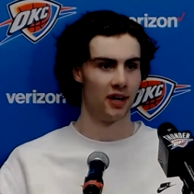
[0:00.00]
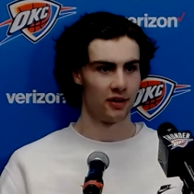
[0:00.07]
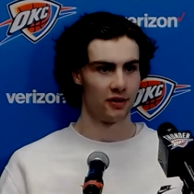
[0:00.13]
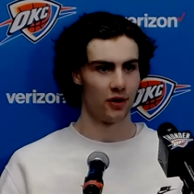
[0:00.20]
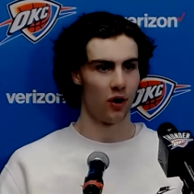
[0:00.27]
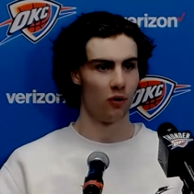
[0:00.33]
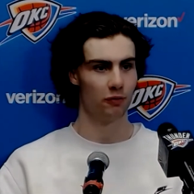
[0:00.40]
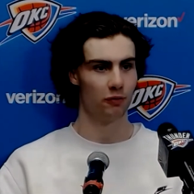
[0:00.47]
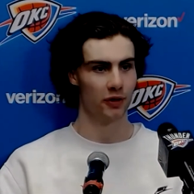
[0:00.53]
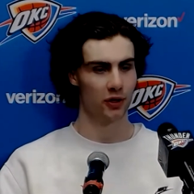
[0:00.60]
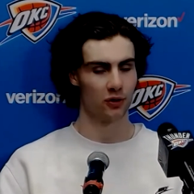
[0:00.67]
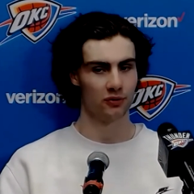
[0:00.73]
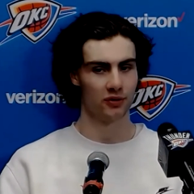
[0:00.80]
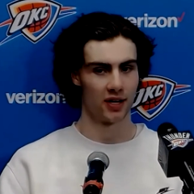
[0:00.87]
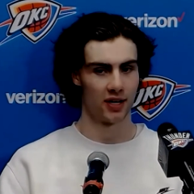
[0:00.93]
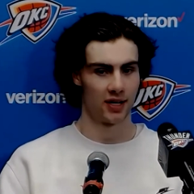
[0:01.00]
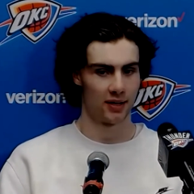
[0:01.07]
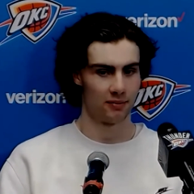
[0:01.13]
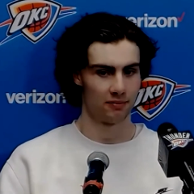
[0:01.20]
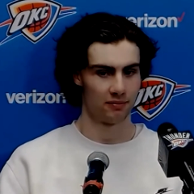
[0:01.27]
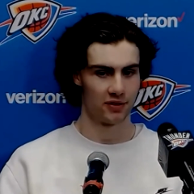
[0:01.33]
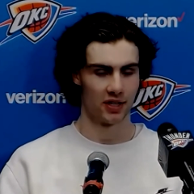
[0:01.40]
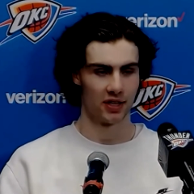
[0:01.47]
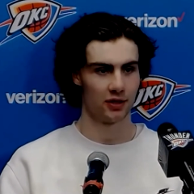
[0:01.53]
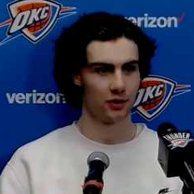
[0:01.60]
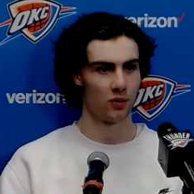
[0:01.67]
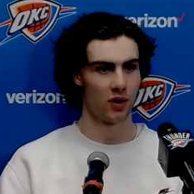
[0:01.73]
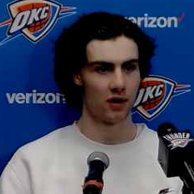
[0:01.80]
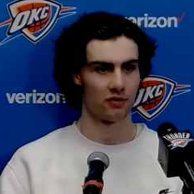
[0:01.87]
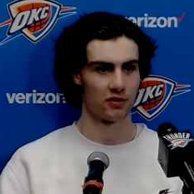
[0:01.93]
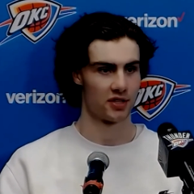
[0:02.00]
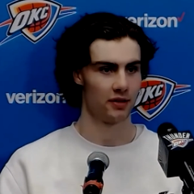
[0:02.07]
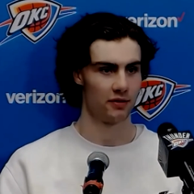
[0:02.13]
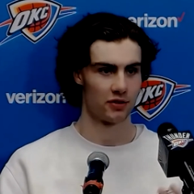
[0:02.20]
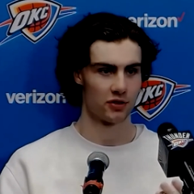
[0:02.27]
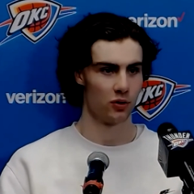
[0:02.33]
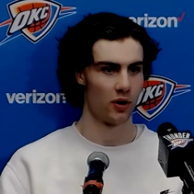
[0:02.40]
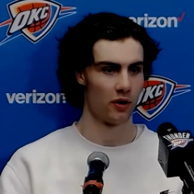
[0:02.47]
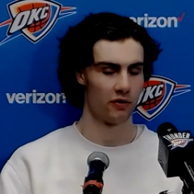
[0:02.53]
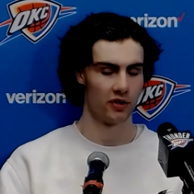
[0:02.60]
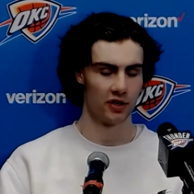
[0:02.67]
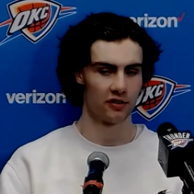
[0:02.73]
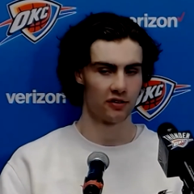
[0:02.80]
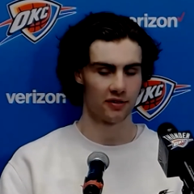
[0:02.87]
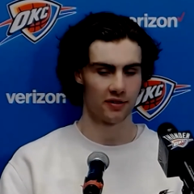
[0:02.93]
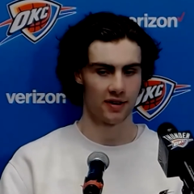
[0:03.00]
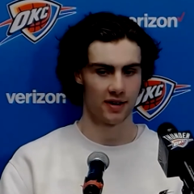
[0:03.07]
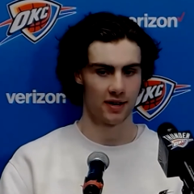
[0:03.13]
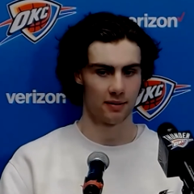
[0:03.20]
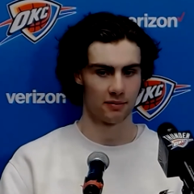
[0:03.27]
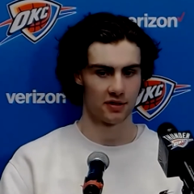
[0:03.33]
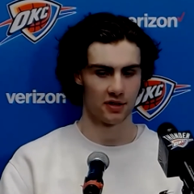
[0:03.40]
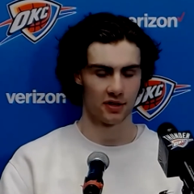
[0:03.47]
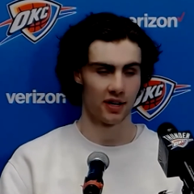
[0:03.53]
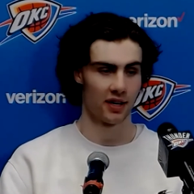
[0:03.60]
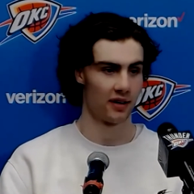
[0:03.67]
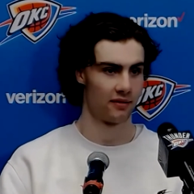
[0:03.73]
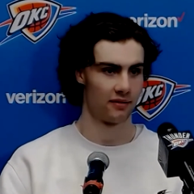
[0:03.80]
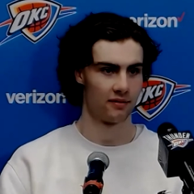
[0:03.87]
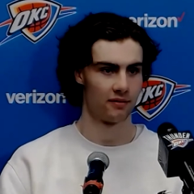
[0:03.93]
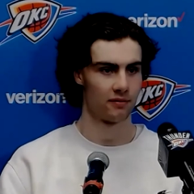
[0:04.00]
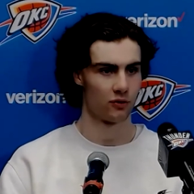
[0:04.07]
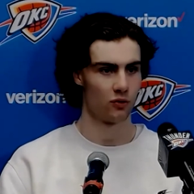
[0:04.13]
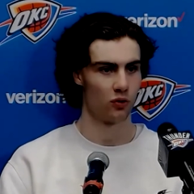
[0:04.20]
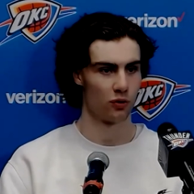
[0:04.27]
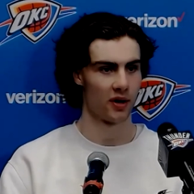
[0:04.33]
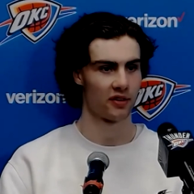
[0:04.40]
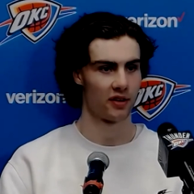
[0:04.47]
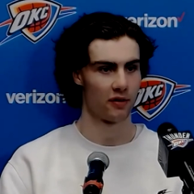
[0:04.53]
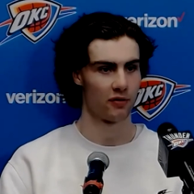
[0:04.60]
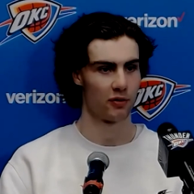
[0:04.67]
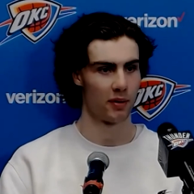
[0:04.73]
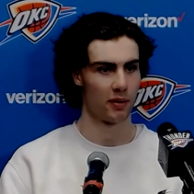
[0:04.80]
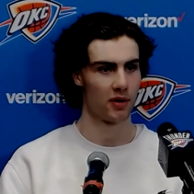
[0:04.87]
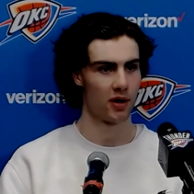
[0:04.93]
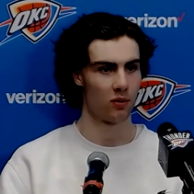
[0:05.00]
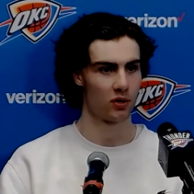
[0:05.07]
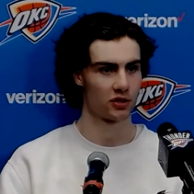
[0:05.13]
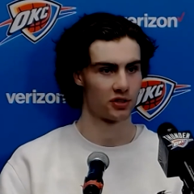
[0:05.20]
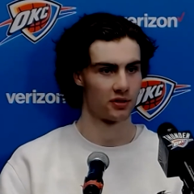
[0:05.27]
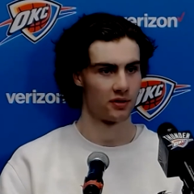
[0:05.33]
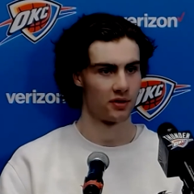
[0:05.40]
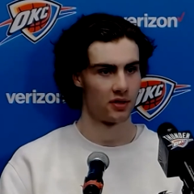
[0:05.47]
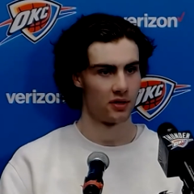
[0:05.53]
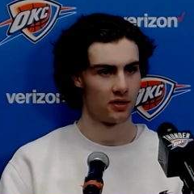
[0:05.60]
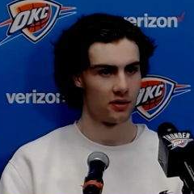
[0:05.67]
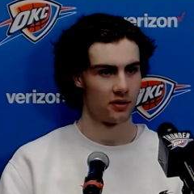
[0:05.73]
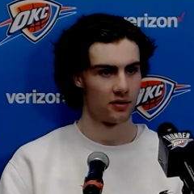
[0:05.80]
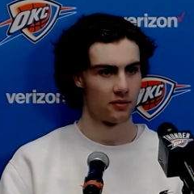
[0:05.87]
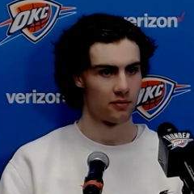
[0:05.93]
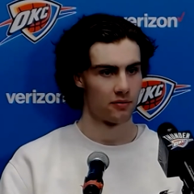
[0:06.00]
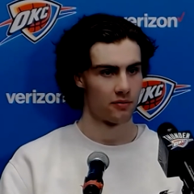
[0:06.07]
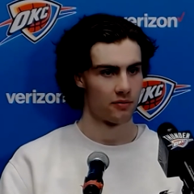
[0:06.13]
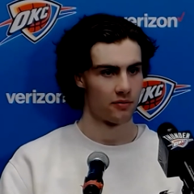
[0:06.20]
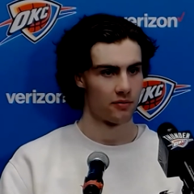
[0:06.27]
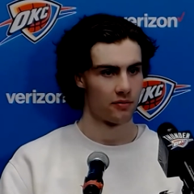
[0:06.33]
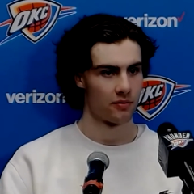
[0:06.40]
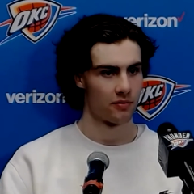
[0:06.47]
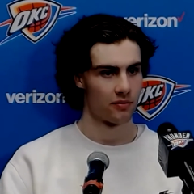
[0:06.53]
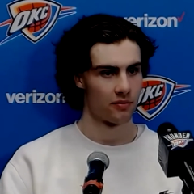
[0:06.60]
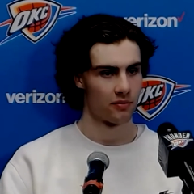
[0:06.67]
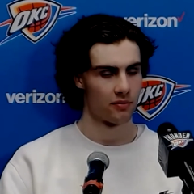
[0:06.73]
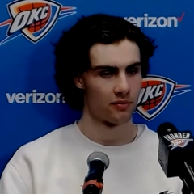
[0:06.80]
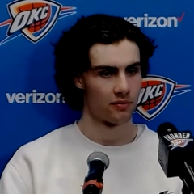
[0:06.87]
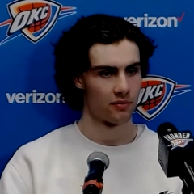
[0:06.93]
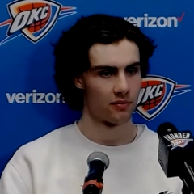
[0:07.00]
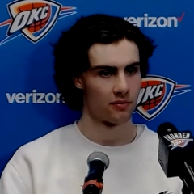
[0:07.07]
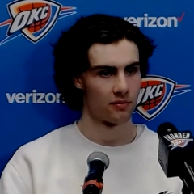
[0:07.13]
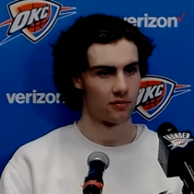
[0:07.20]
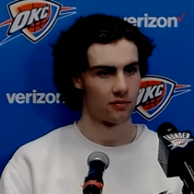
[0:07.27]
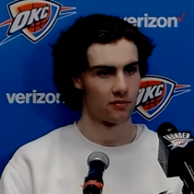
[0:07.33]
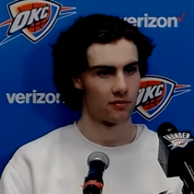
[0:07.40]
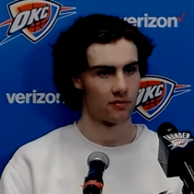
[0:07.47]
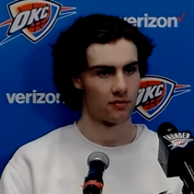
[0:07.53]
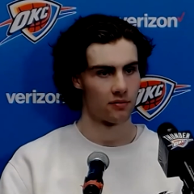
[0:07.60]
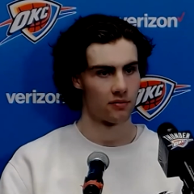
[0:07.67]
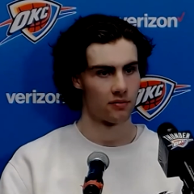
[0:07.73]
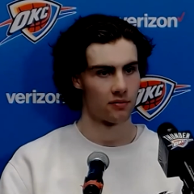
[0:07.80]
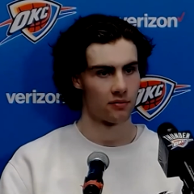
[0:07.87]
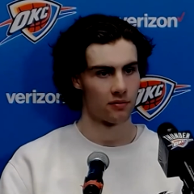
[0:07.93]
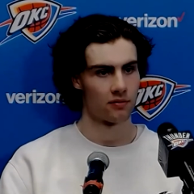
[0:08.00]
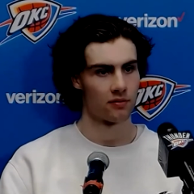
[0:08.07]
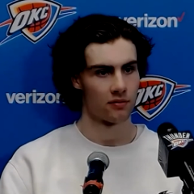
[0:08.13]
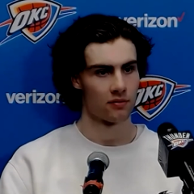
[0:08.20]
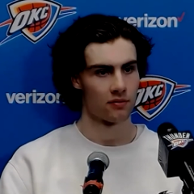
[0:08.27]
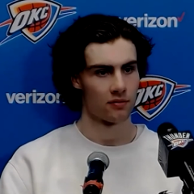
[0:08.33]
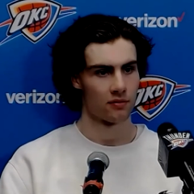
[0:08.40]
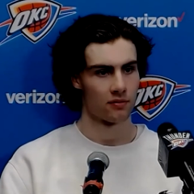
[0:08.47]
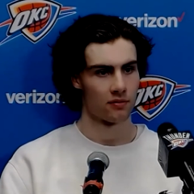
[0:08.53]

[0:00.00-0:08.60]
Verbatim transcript: the whole field um, to hit your wide receivers or whoever it is. Um, so yeah, quarterbacks definitely people I watch. Sidelines in Norman and Stillwater,